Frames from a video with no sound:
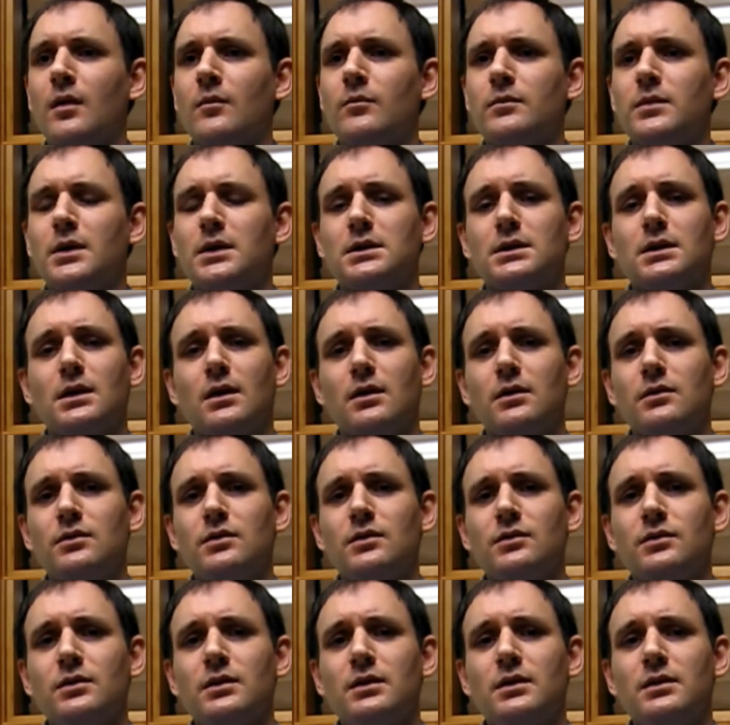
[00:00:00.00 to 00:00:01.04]
But uh,
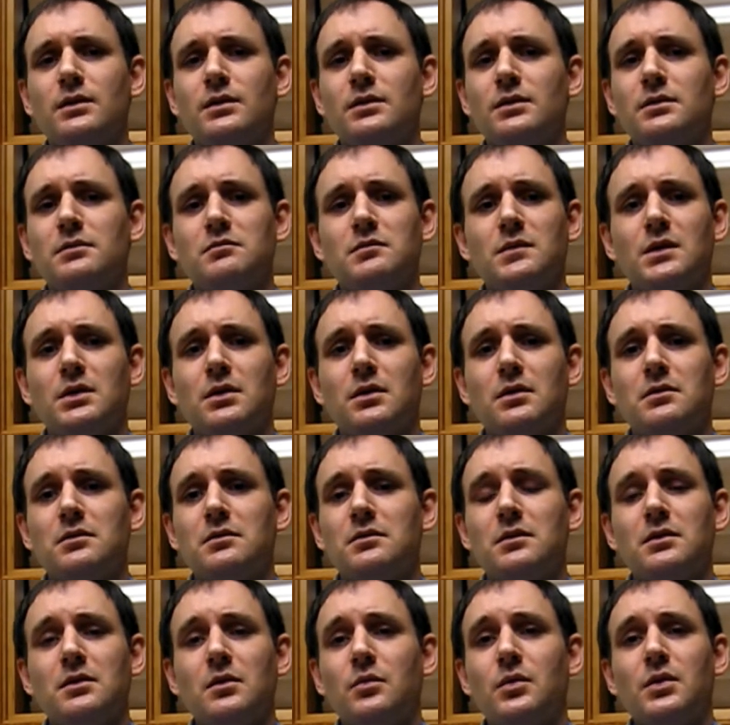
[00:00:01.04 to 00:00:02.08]
usually this, you know,
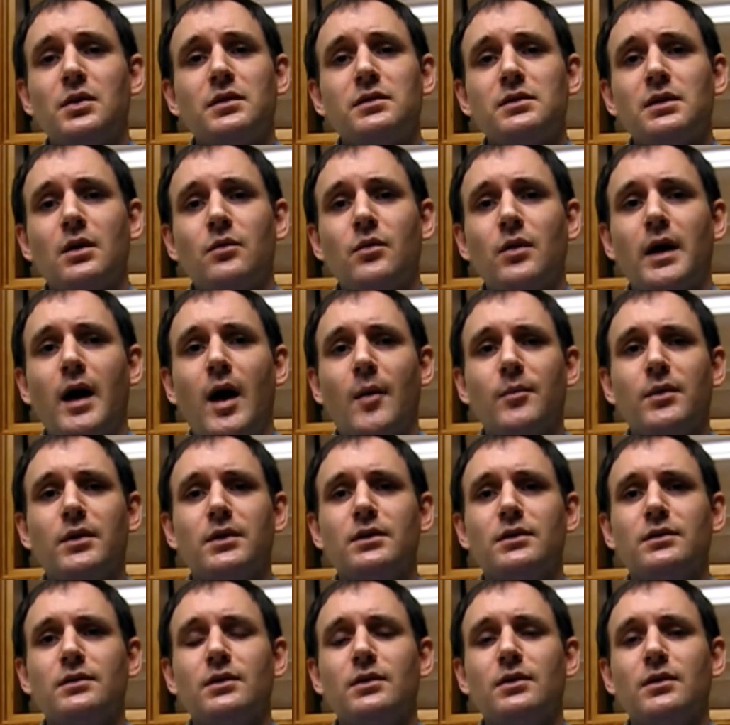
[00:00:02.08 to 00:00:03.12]
the worst that will happen
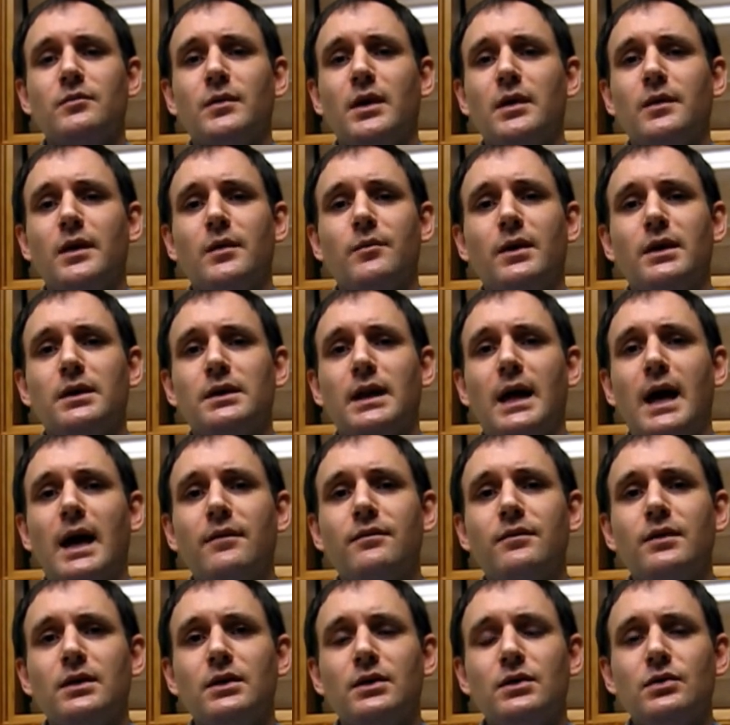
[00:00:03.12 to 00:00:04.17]
is that they may
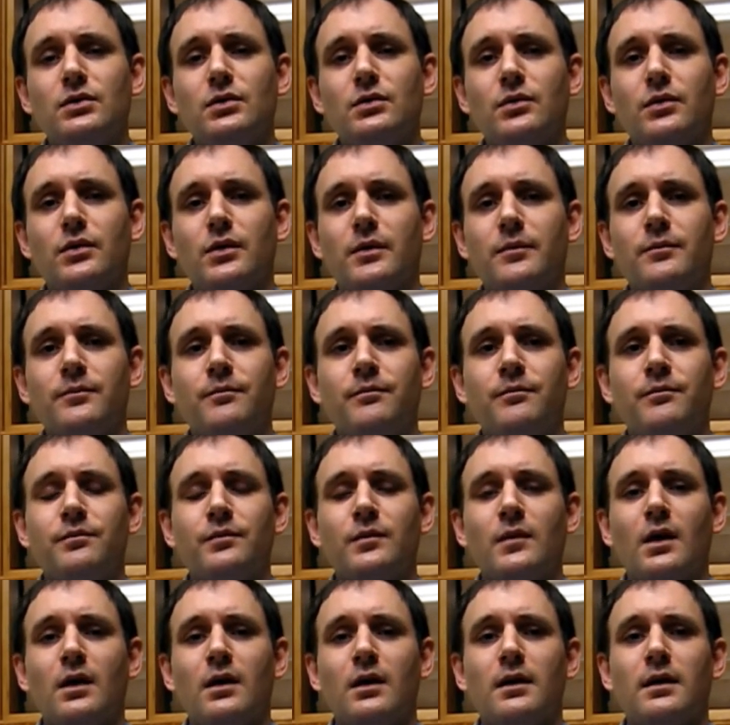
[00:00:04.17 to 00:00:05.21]
laugh at you or,
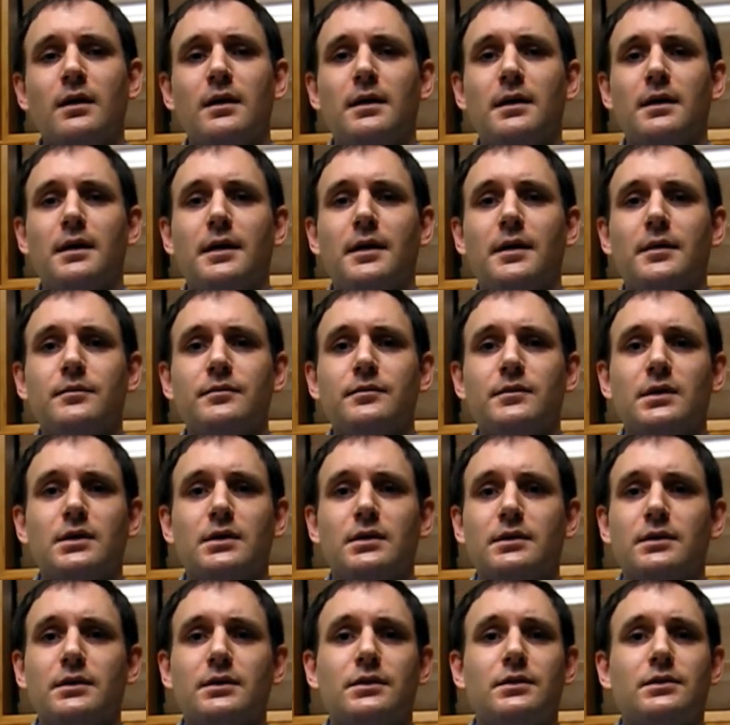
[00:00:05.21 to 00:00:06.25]
um, you know,
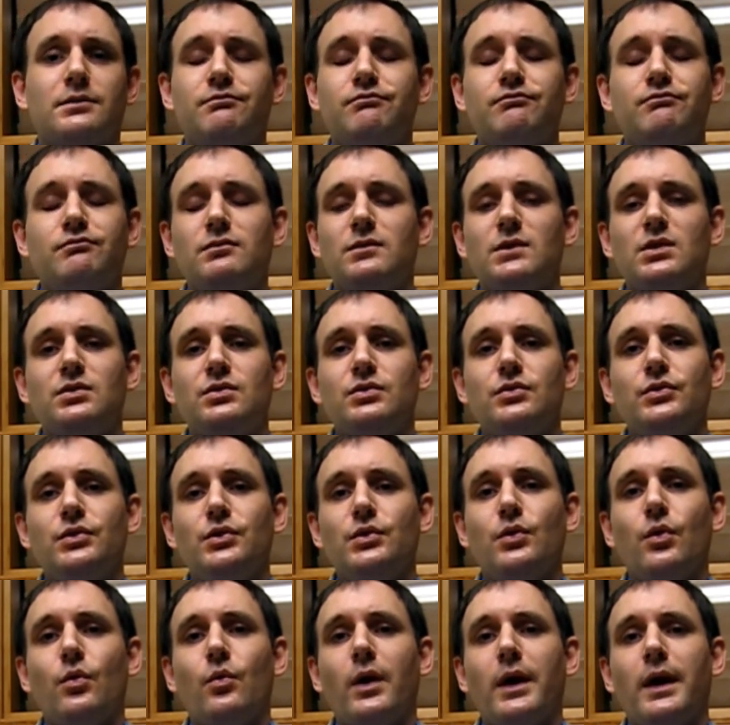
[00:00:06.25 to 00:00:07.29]
just shoo
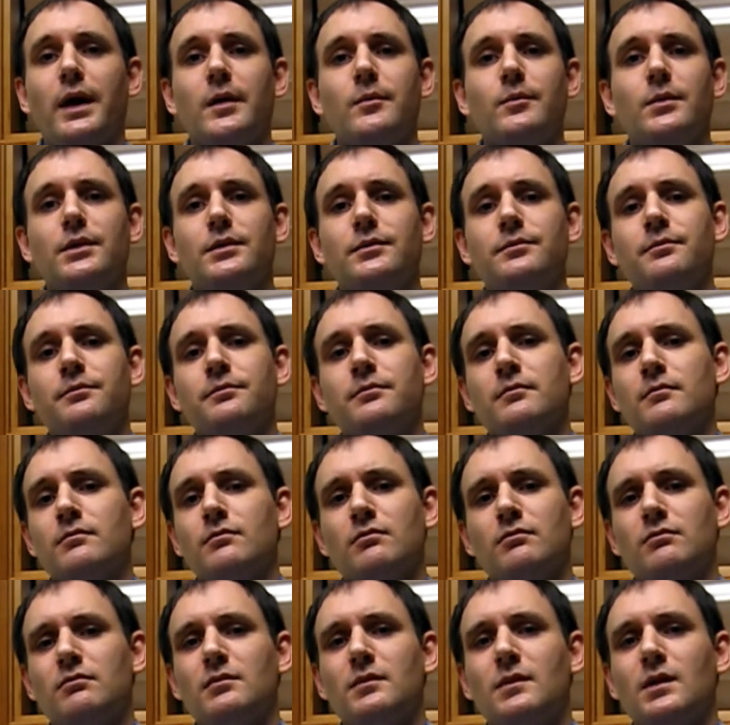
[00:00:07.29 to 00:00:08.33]
you away. But,
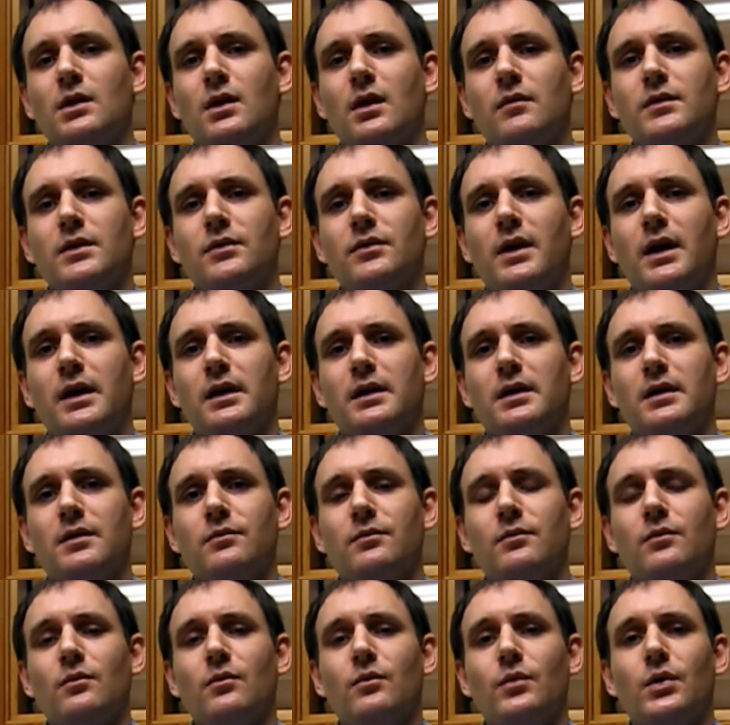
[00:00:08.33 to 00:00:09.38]
you know, I've never had any
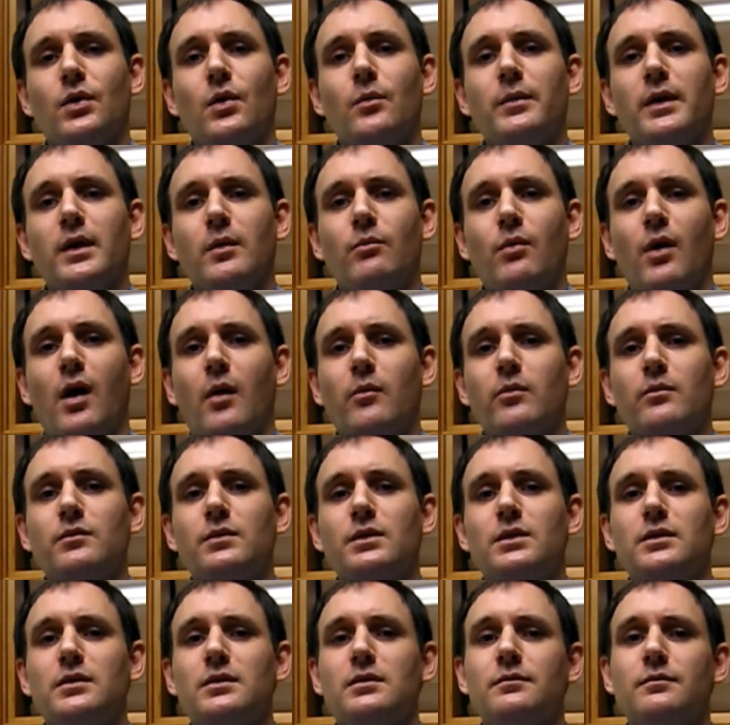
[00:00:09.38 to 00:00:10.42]
real big
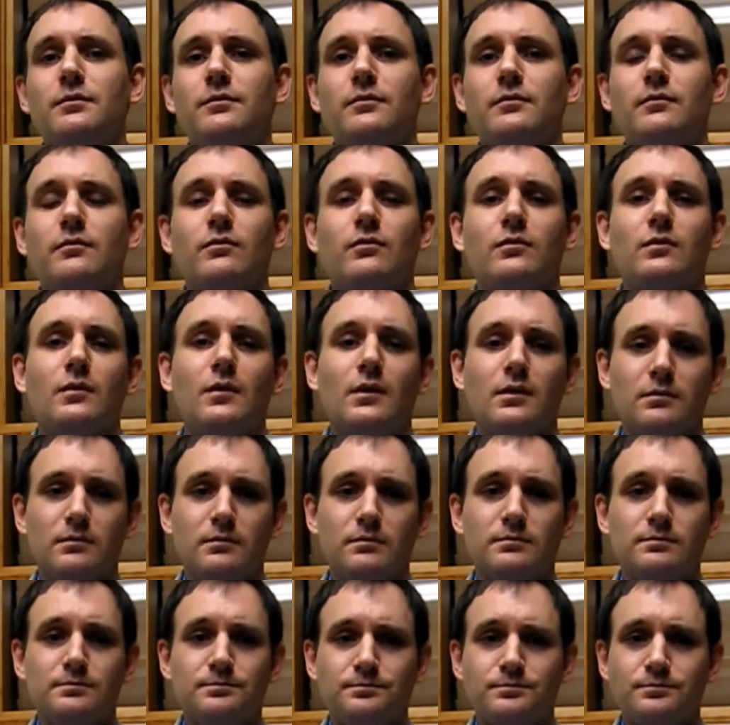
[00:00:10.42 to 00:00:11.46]
problems.
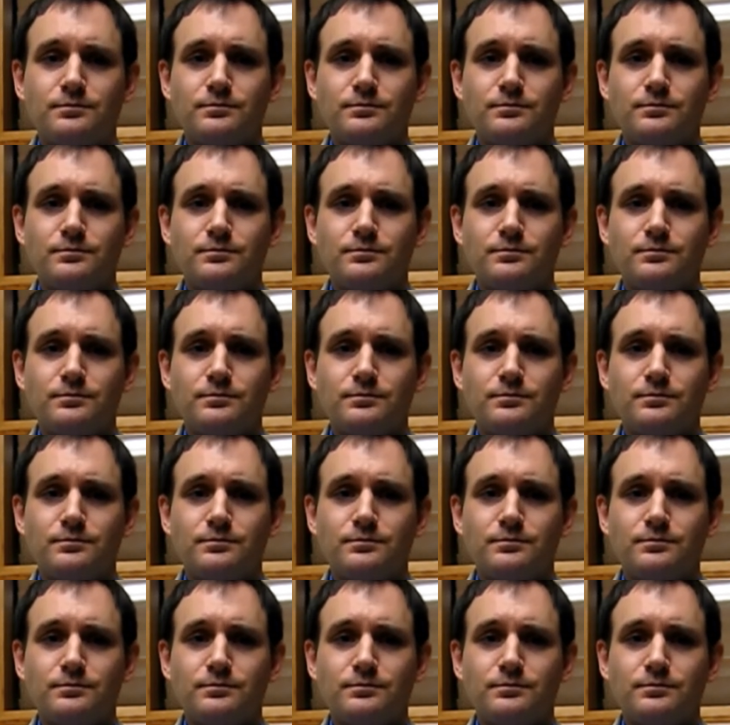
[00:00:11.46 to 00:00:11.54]
And